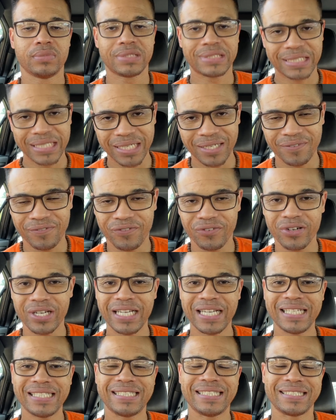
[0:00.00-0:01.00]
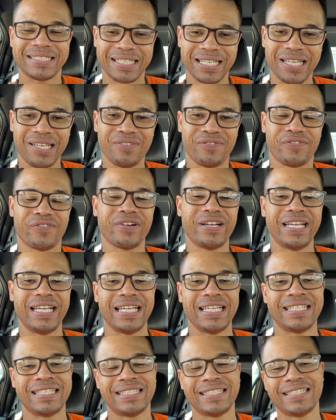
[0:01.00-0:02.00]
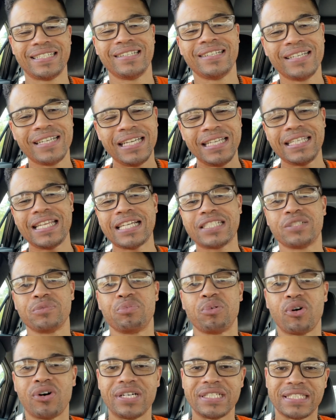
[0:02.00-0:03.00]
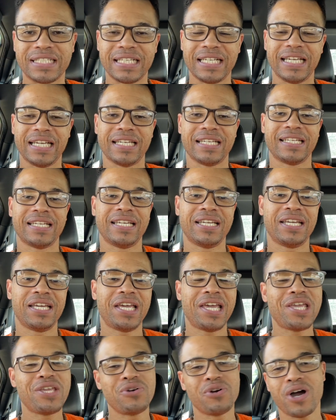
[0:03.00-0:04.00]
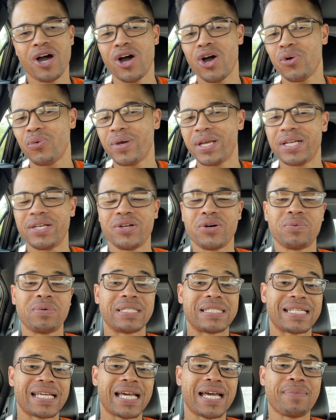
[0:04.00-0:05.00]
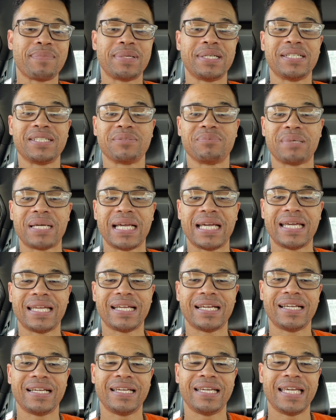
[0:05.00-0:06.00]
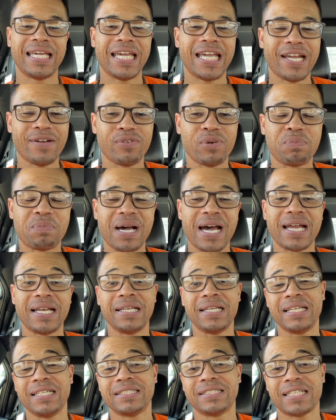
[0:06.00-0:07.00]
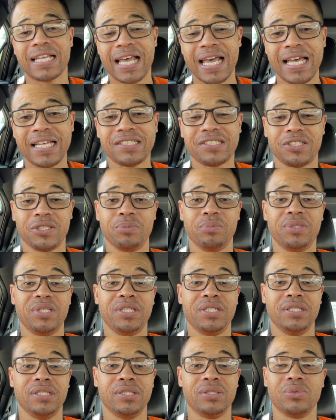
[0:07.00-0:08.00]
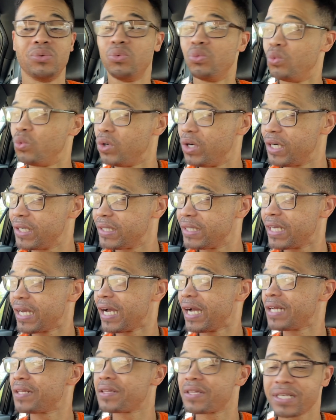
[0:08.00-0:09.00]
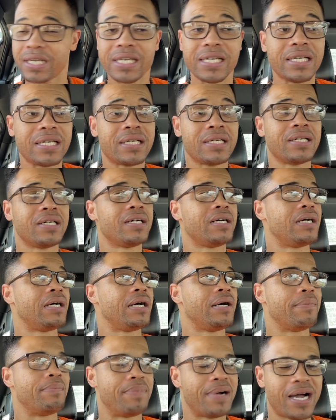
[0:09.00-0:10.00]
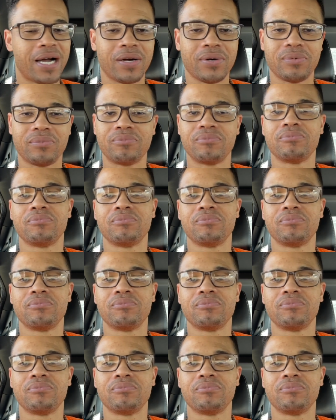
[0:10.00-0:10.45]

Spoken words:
Tell a friend to tell a friend that your boy's in. And you already know what time it is, man. Everybody is asking me what I think about